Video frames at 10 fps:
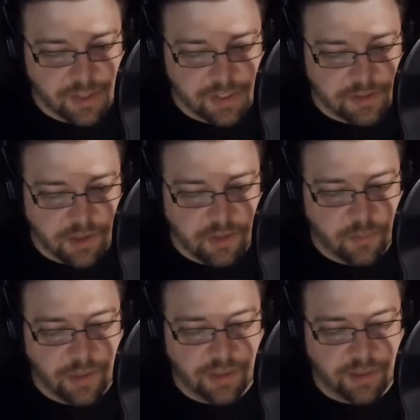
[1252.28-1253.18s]
let's start
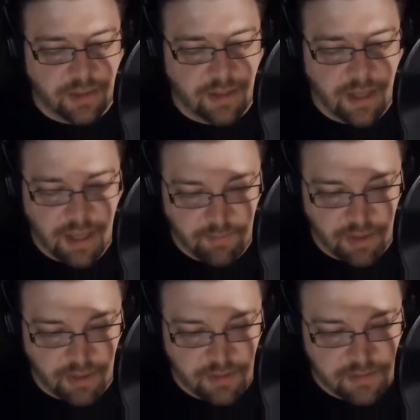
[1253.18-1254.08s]
with
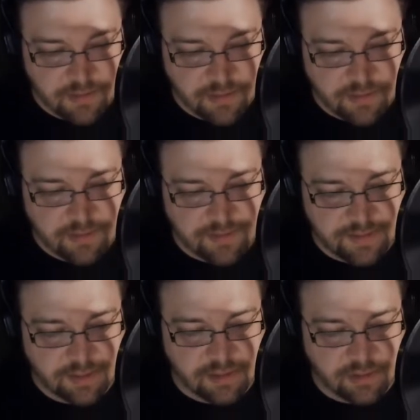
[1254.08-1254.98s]
Emma
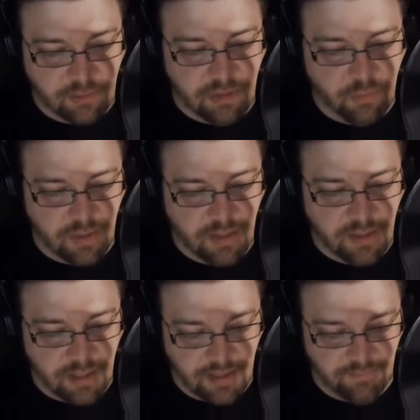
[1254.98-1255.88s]
six three one
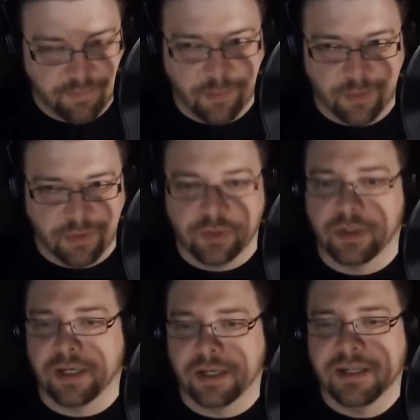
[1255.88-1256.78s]
nine four
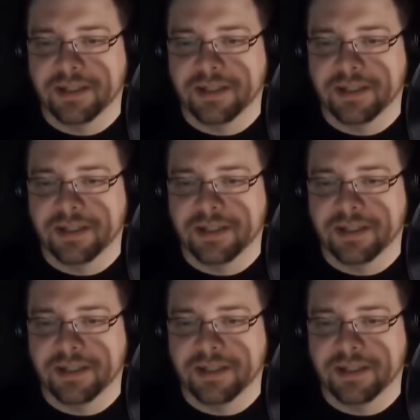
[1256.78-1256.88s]
three.